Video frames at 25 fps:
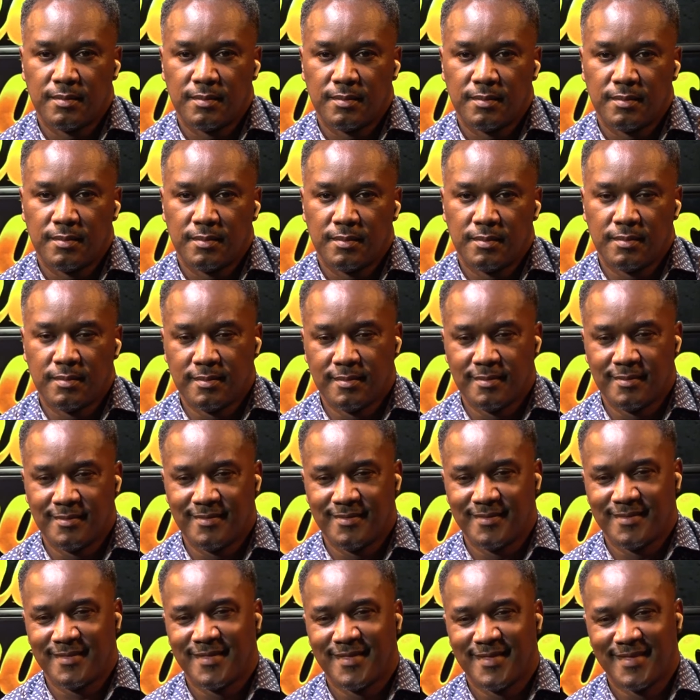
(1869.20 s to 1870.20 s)

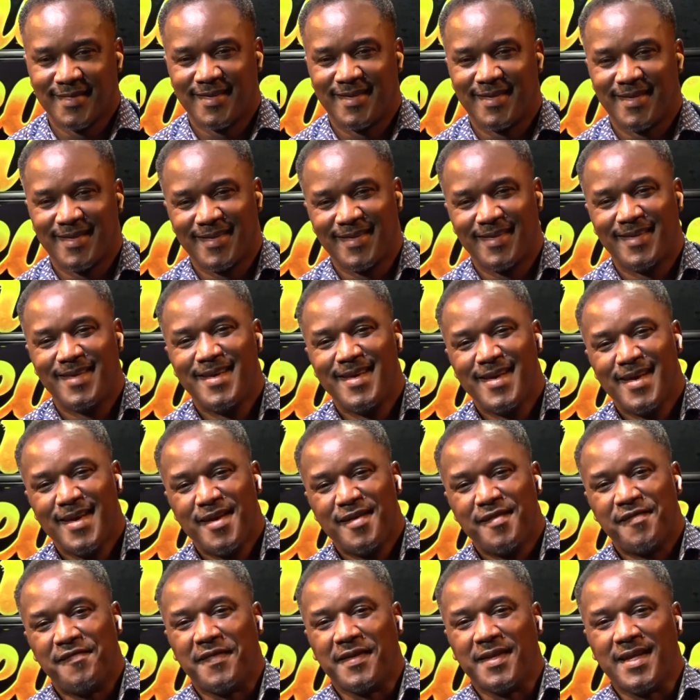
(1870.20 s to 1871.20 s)

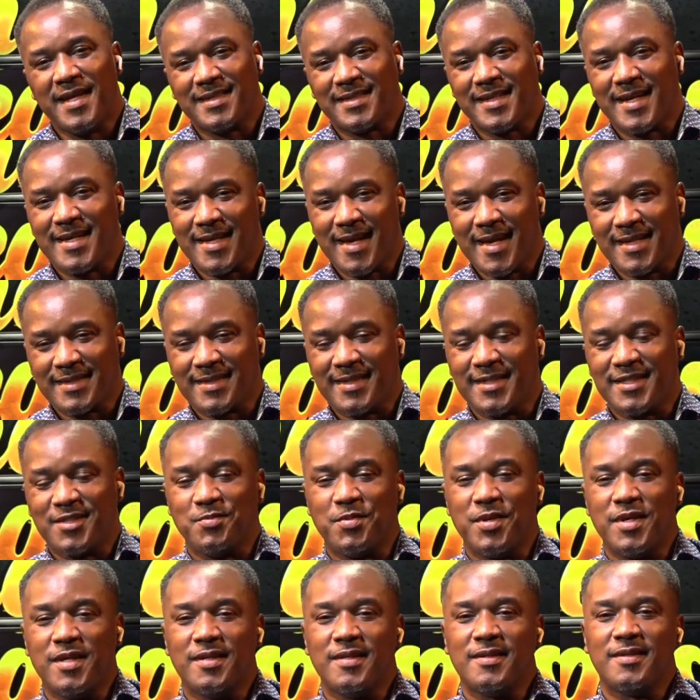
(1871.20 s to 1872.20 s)
Felix Anyas has
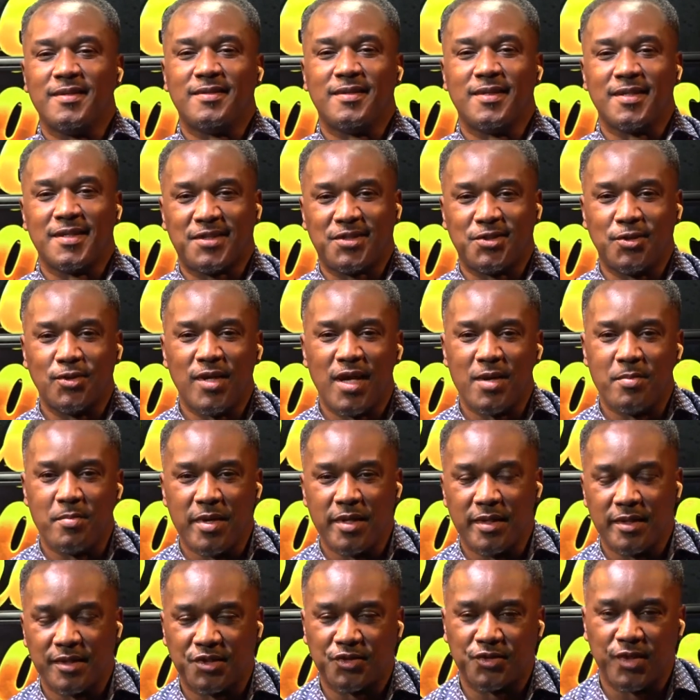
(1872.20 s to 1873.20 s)
been the sole
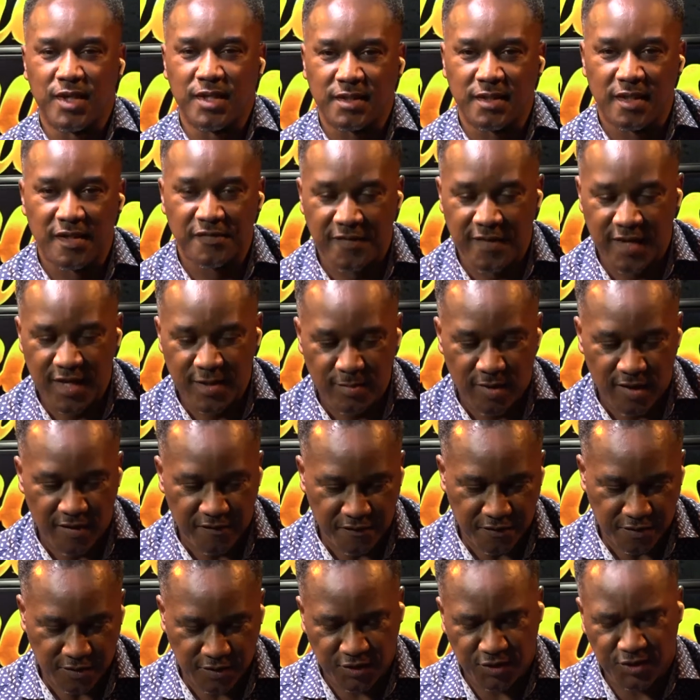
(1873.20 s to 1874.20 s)
administrator of Enyimba for
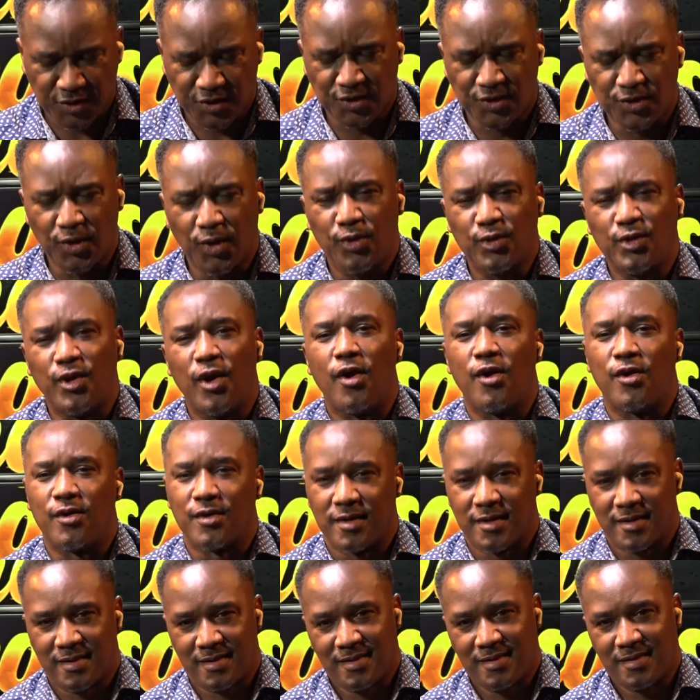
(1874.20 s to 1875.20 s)
so long,
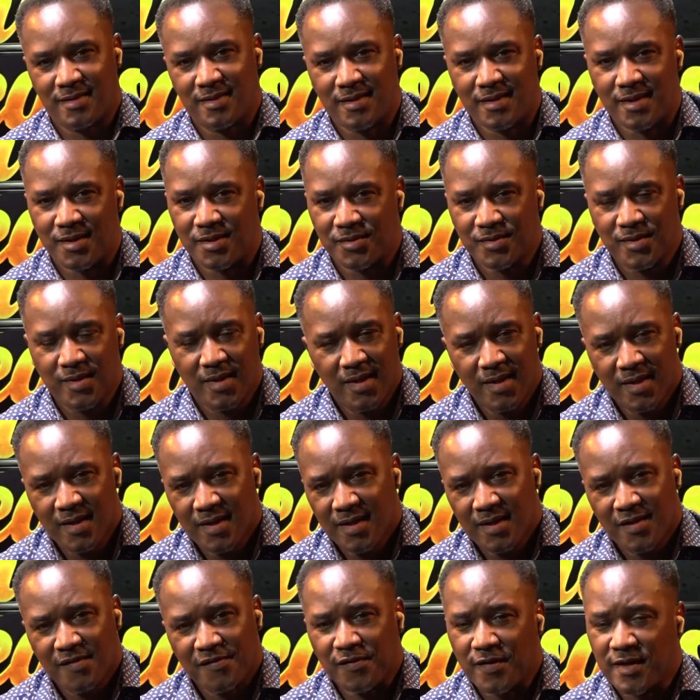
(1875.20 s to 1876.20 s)
you know,
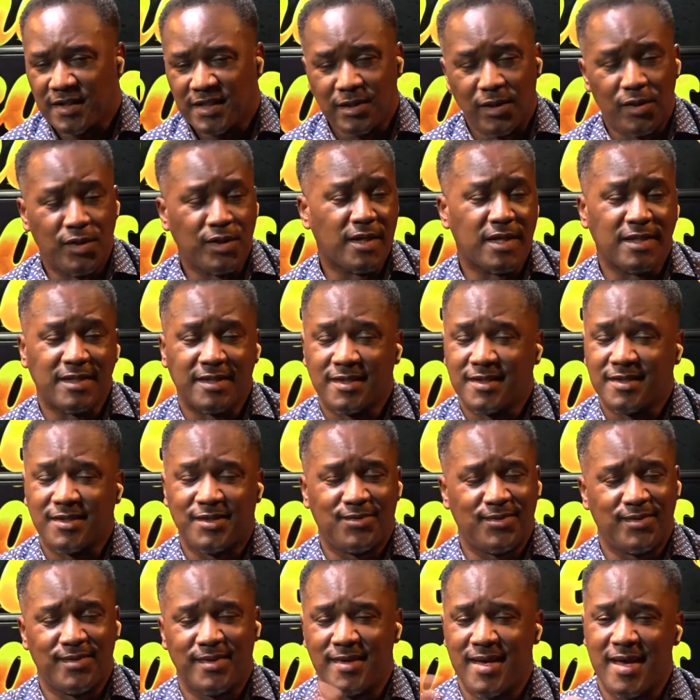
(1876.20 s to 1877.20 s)
for as long as
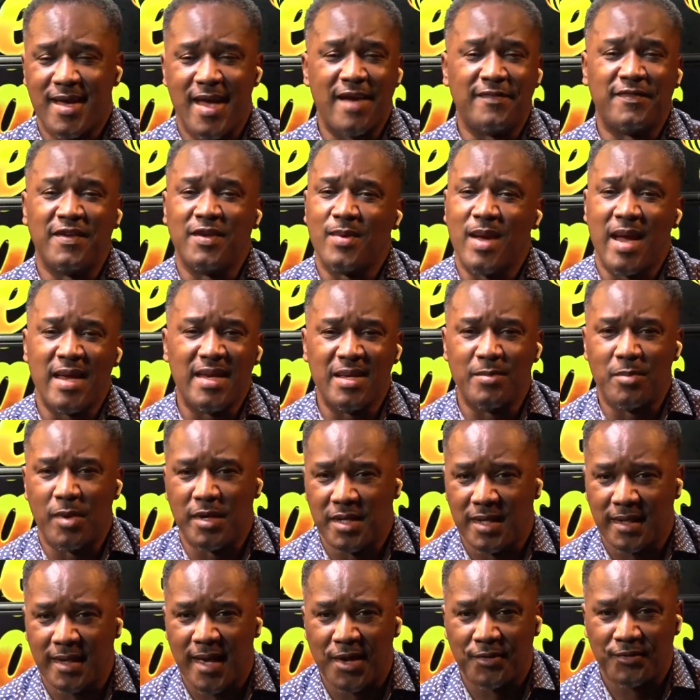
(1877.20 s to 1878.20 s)
anybody
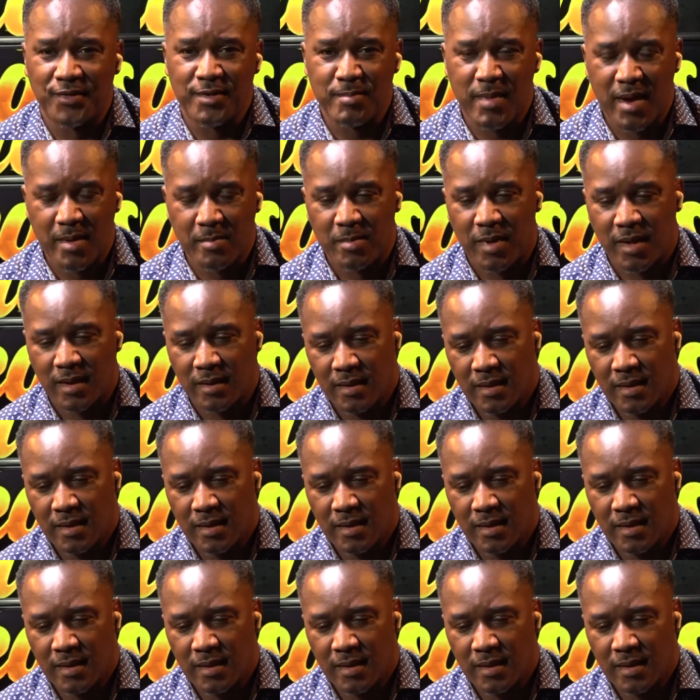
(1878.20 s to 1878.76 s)
can remember.